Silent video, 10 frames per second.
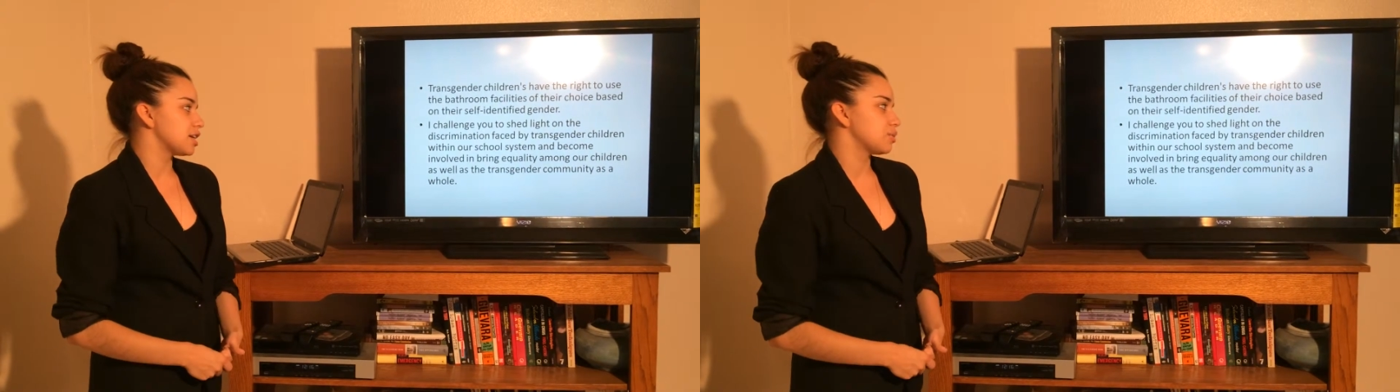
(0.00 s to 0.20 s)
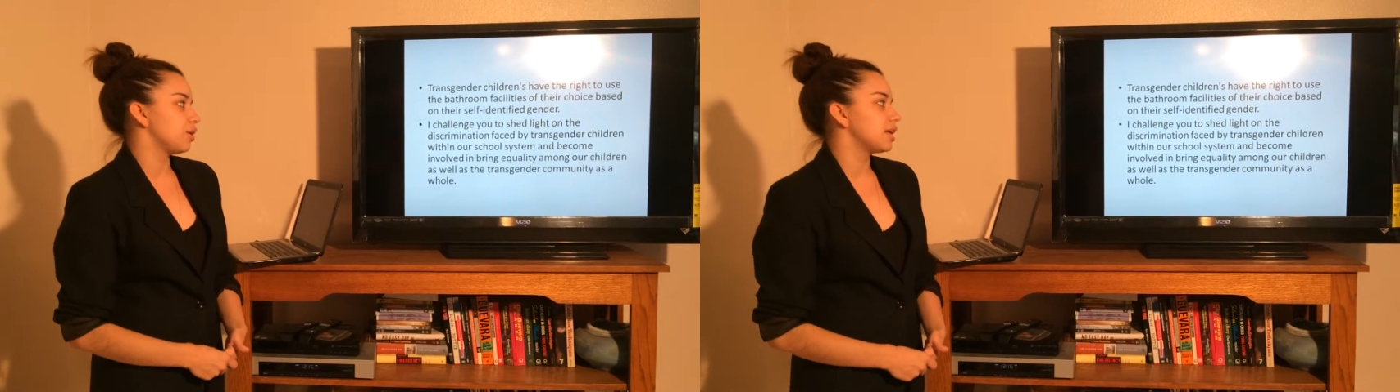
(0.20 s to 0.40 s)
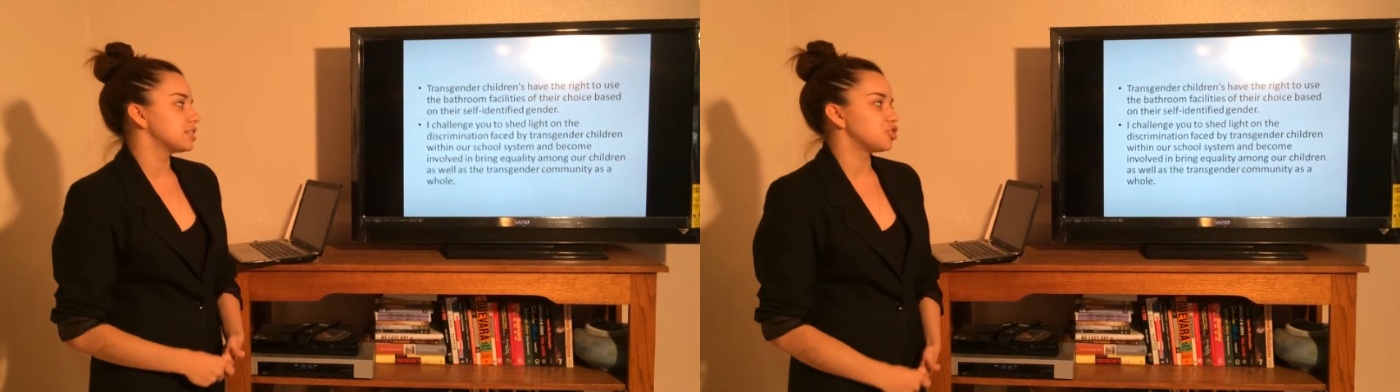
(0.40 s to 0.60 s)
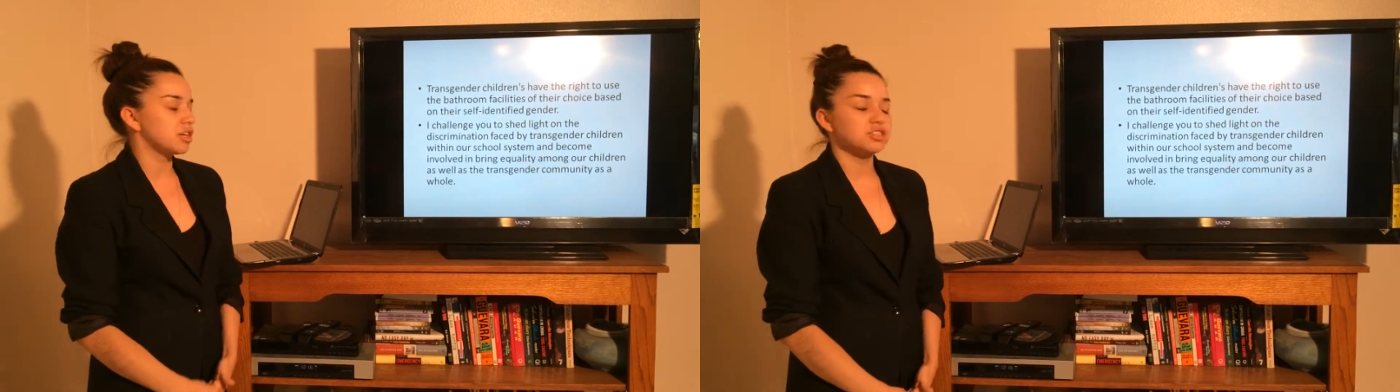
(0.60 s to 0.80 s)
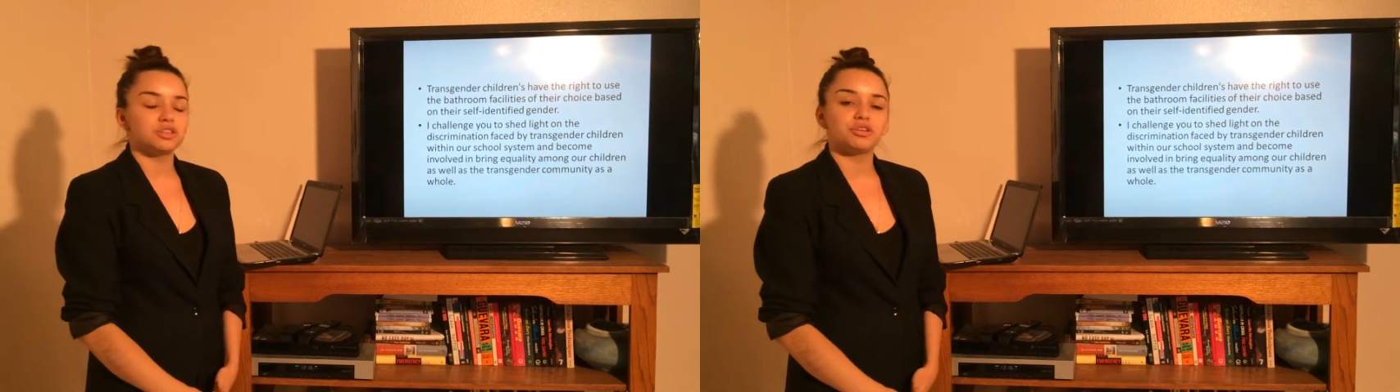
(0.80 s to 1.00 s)
as well as the
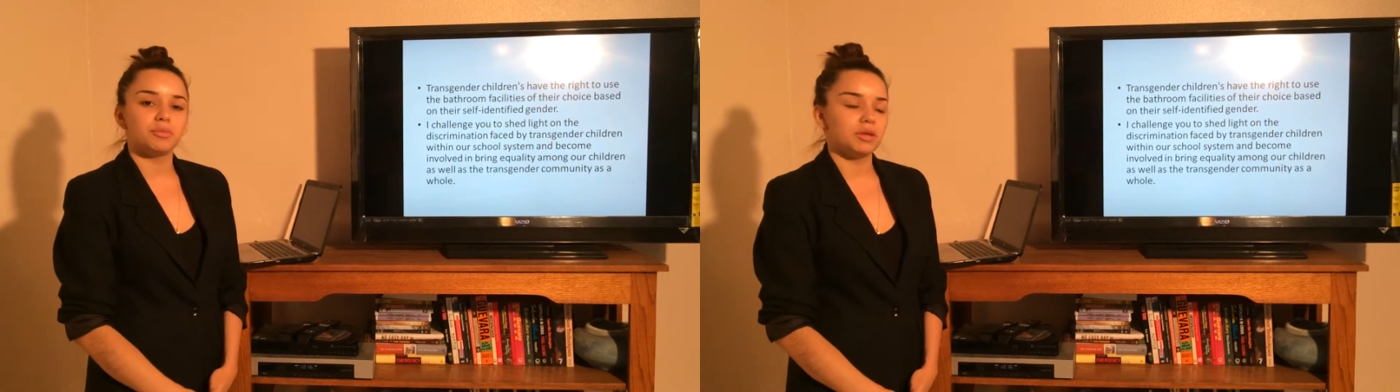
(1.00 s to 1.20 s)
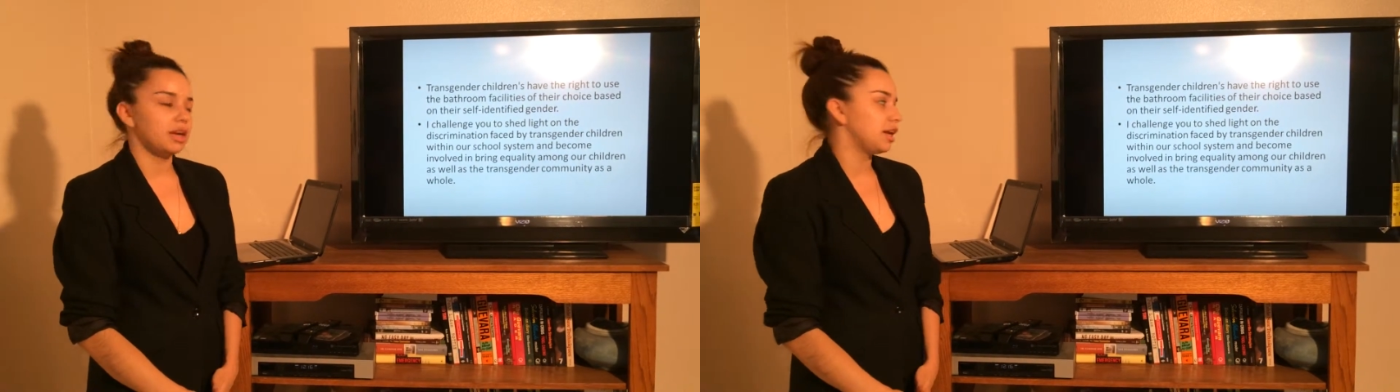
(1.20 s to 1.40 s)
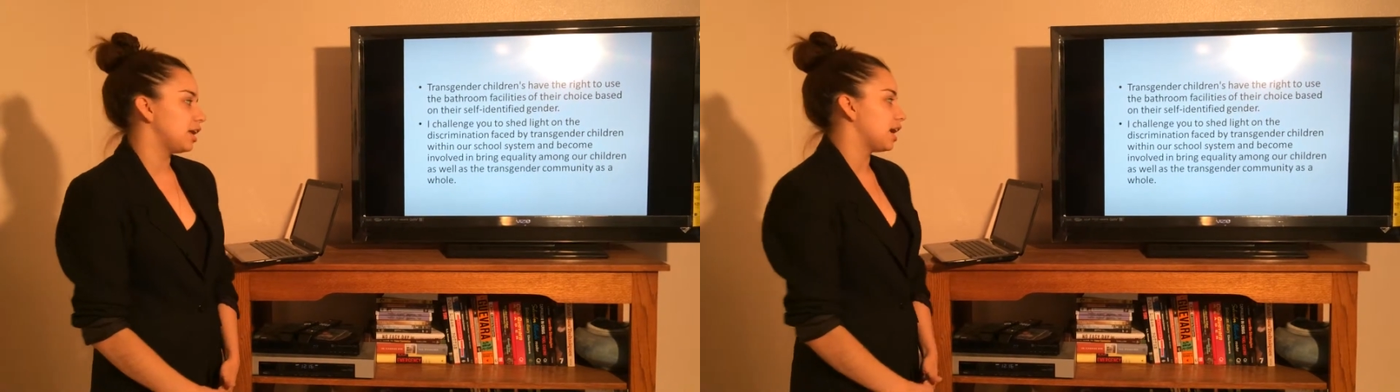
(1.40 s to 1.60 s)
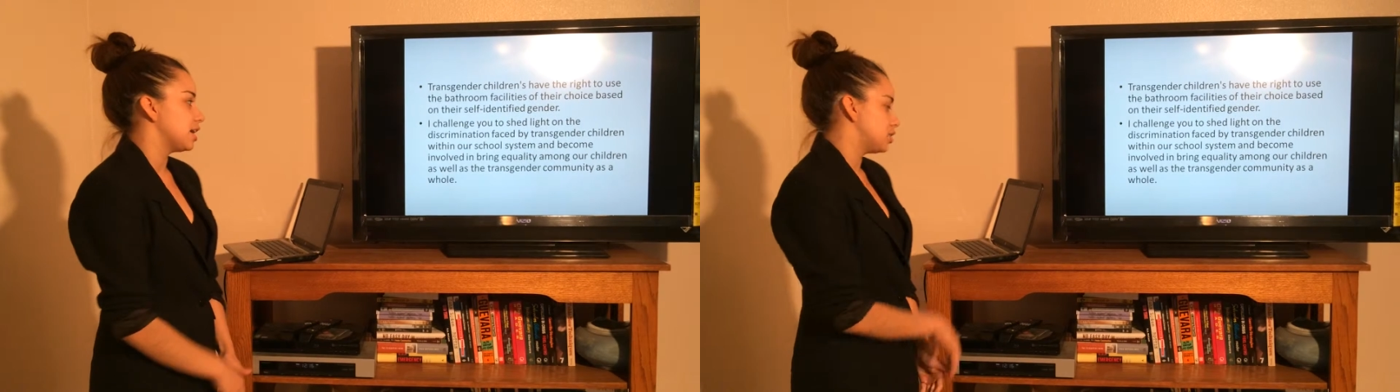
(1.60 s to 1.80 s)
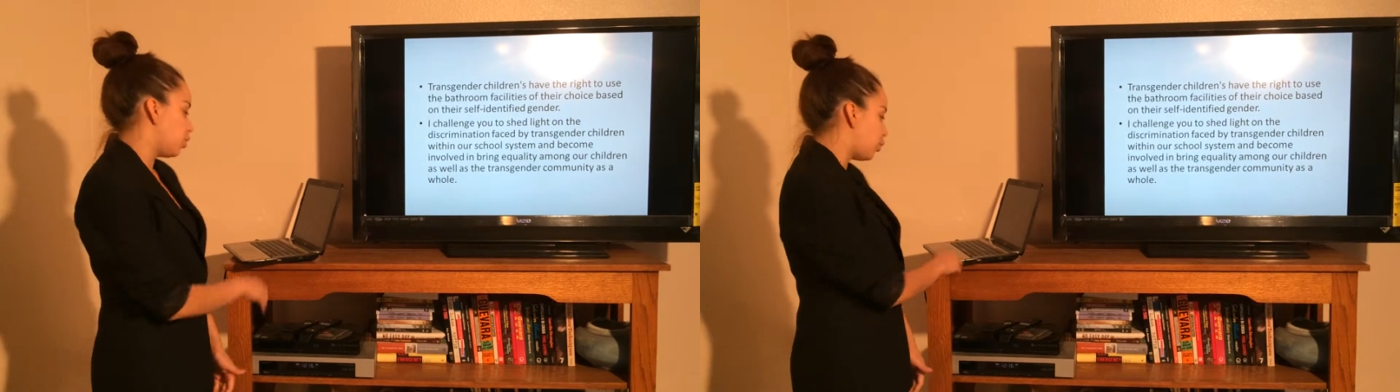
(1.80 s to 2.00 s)
transgender community
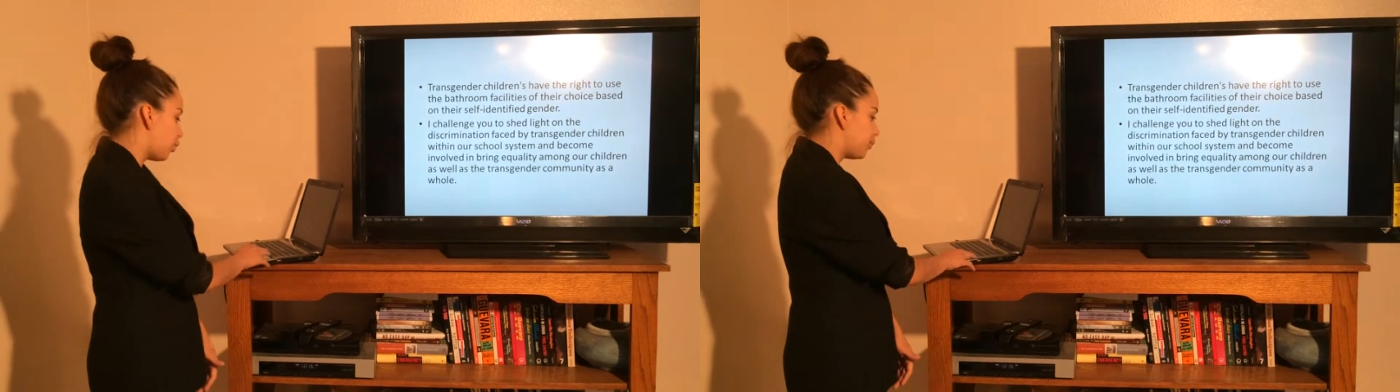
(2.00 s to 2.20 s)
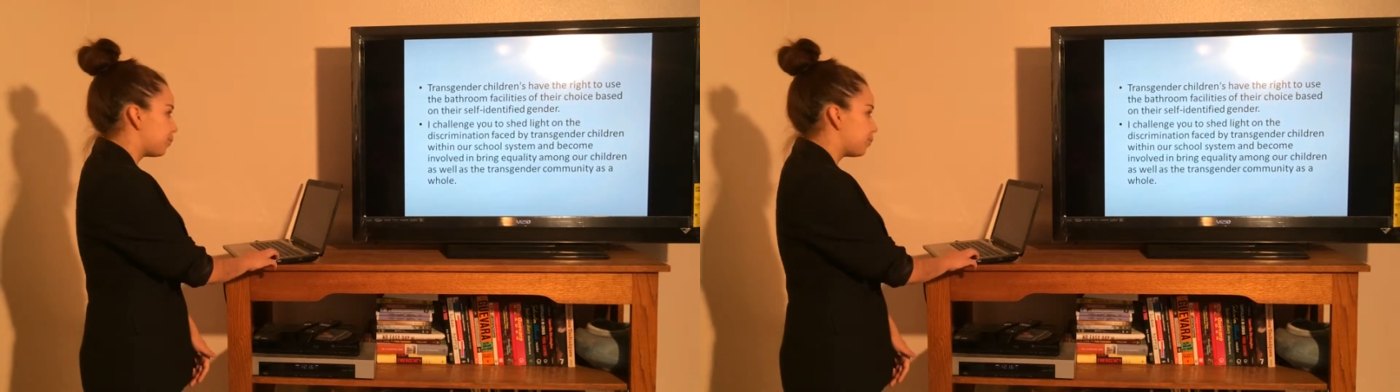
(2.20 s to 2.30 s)
as a whole.